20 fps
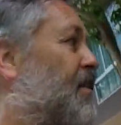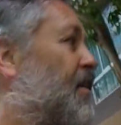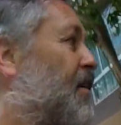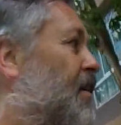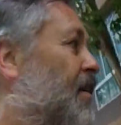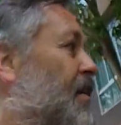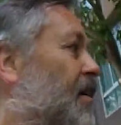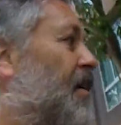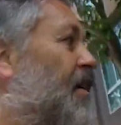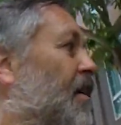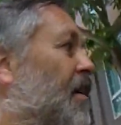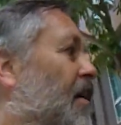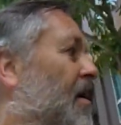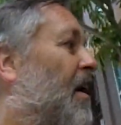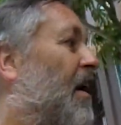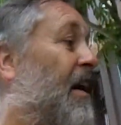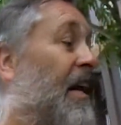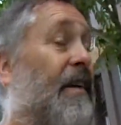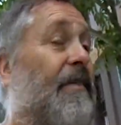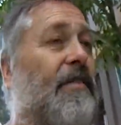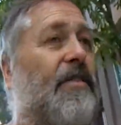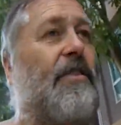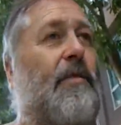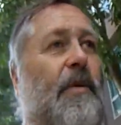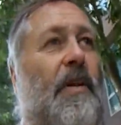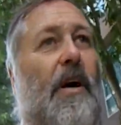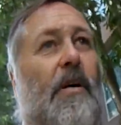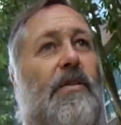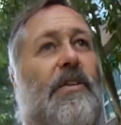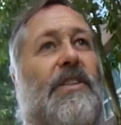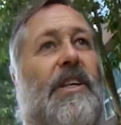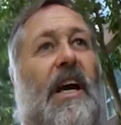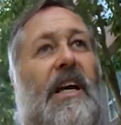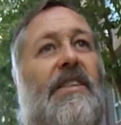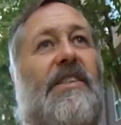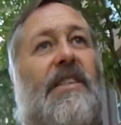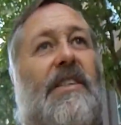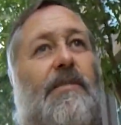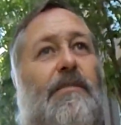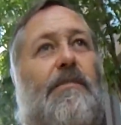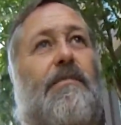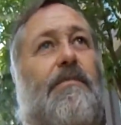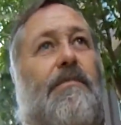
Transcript: and even some of those scientists